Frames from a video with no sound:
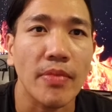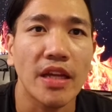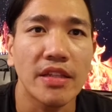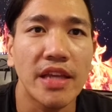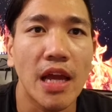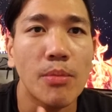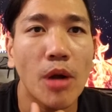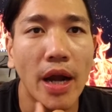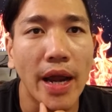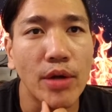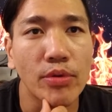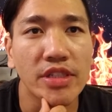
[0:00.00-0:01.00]
the M R
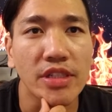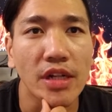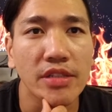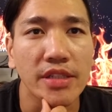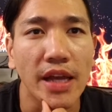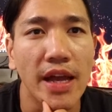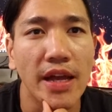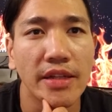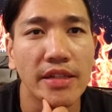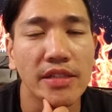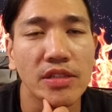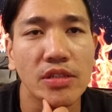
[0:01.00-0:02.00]
I results,
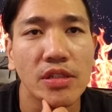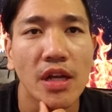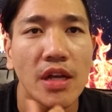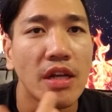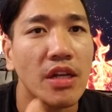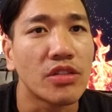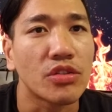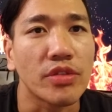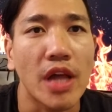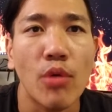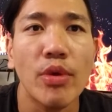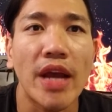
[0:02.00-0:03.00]
and this. So
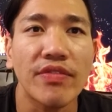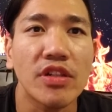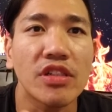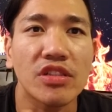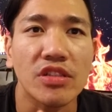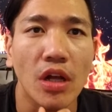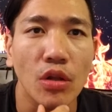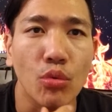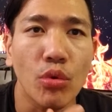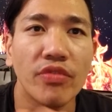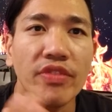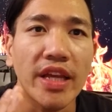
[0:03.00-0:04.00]
now we have to consult
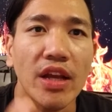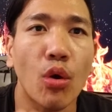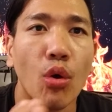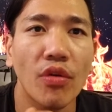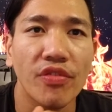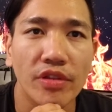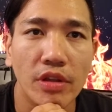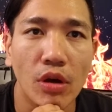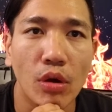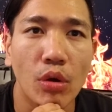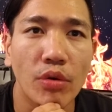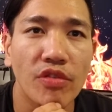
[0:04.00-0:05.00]
with the ortho
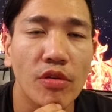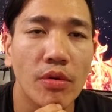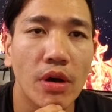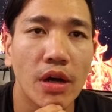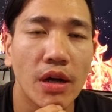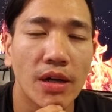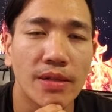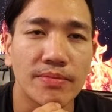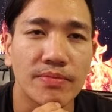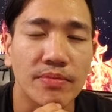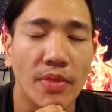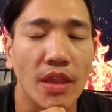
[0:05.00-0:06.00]
ortho
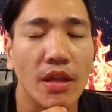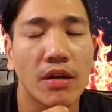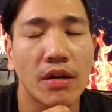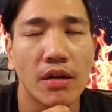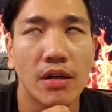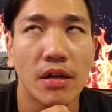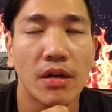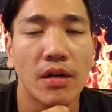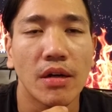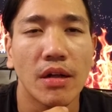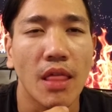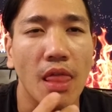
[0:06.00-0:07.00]
um,
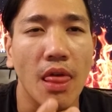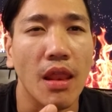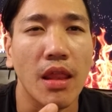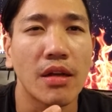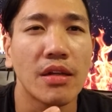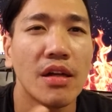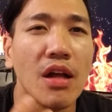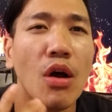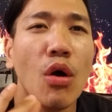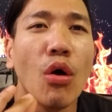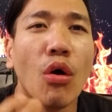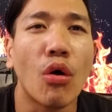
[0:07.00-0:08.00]
uh,
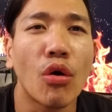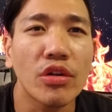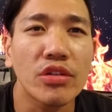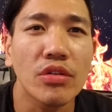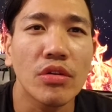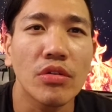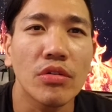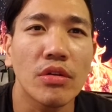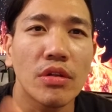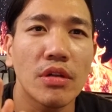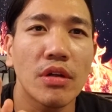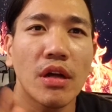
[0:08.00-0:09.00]
ortho
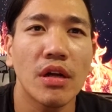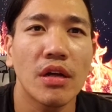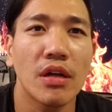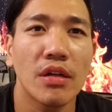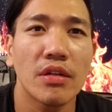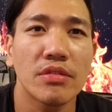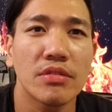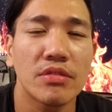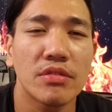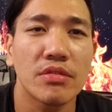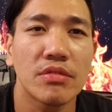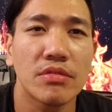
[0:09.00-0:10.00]
uh,
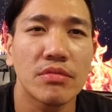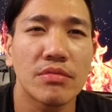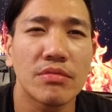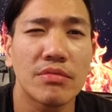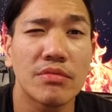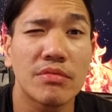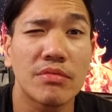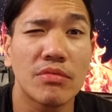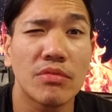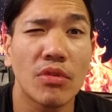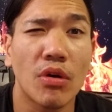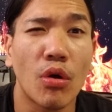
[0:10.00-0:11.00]

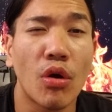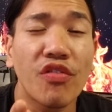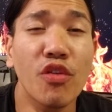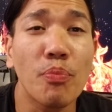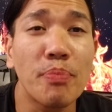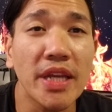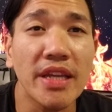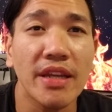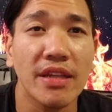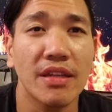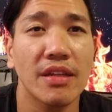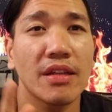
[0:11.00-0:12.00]

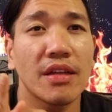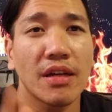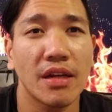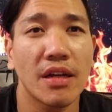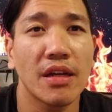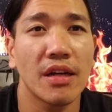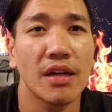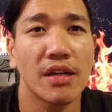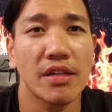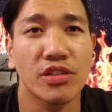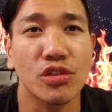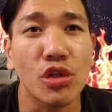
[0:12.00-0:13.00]
orthopedic
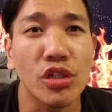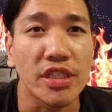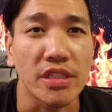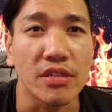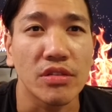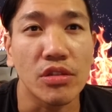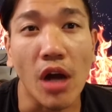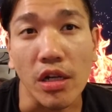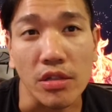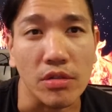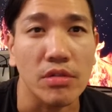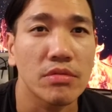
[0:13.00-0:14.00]
uh, surgeon
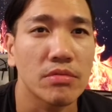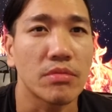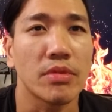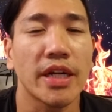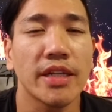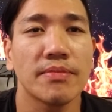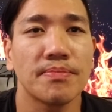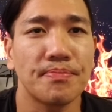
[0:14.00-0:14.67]
doctor, right?"